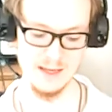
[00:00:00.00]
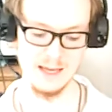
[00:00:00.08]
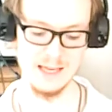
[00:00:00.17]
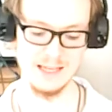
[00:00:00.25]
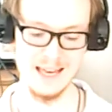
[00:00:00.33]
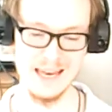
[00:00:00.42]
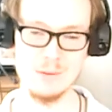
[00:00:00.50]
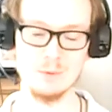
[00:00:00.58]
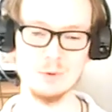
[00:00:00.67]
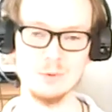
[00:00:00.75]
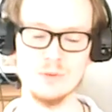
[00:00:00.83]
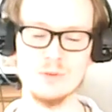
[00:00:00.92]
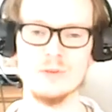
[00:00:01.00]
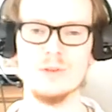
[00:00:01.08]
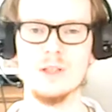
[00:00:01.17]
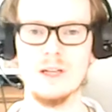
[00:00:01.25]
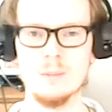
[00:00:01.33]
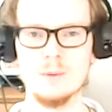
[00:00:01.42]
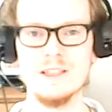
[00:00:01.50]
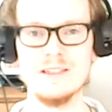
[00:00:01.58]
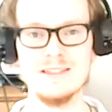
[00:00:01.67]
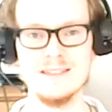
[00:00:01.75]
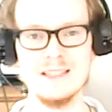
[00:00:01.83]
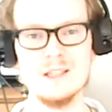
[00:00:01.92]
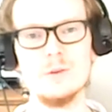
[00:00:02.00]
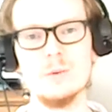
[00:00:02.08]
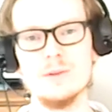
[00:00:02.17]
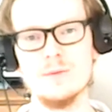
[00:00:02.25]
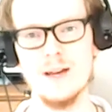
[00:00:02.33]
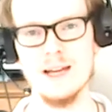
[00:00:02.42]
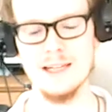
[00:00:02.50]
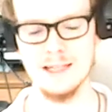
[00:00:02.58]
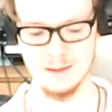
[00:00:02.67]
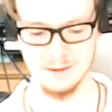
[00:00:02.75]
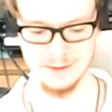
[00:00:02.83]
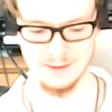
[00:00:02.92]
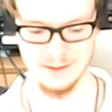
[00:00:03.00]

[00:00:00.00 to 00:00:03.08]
enables the company to deal with failure.